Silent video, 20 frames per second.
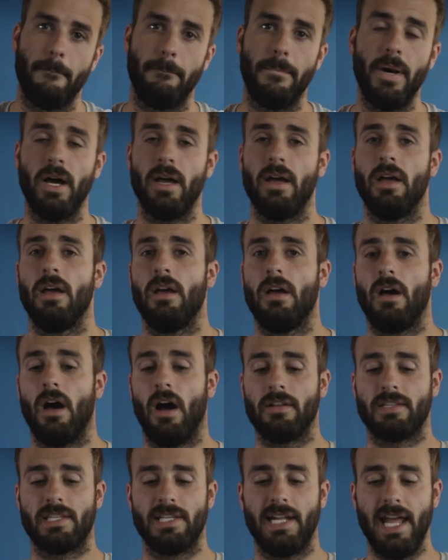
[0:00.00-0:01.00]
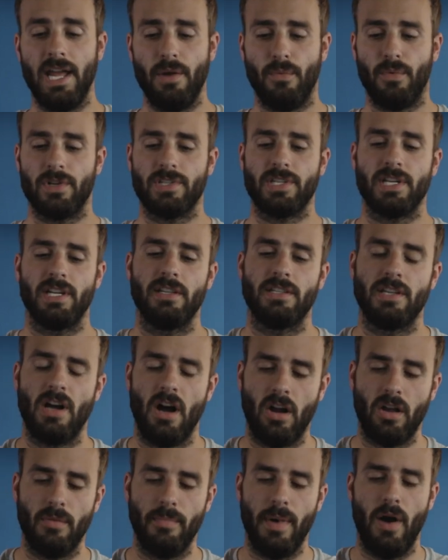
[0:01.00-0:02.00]
But uh, today we're just gonna
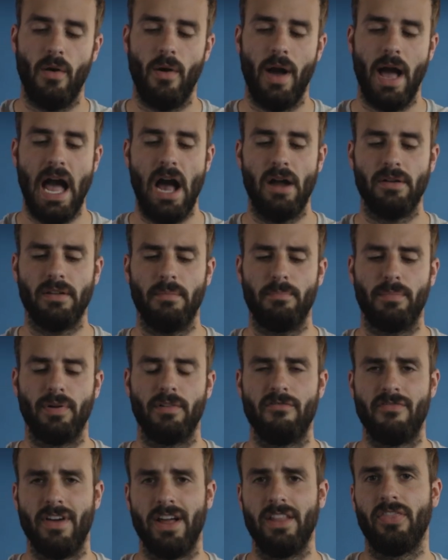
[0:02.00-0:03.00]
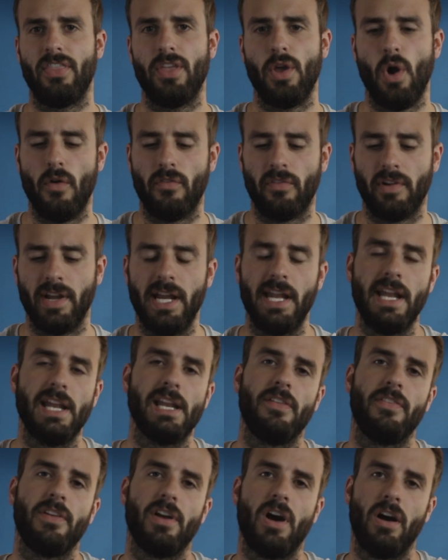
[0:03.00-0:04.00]
talk about how to prevent the overheating
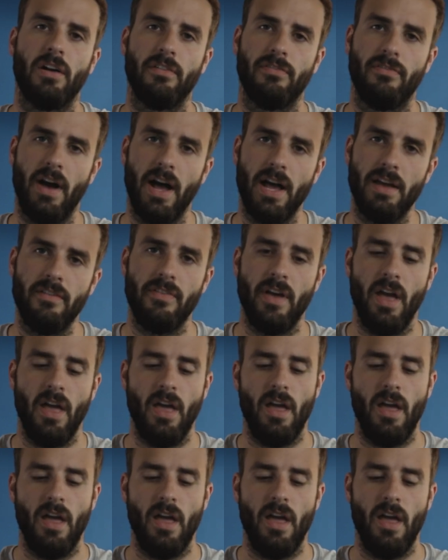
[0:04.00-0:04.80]
on the R5